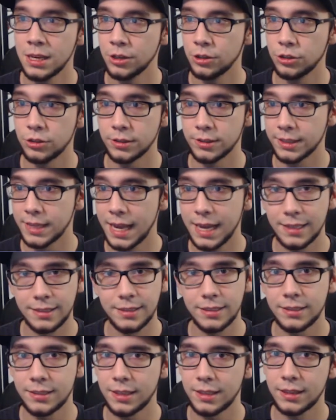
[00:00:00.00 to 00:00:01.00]
You just
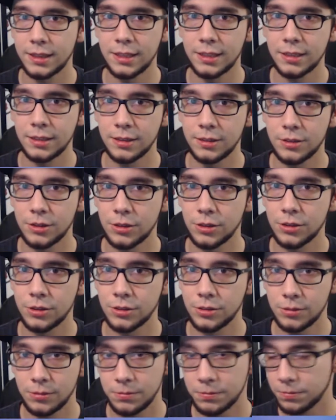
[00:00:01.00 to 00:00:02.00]
cast this at the end of the
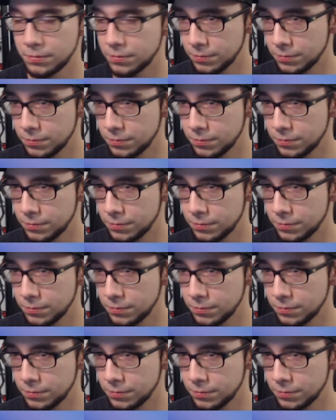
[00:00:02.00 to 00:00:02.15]
turn,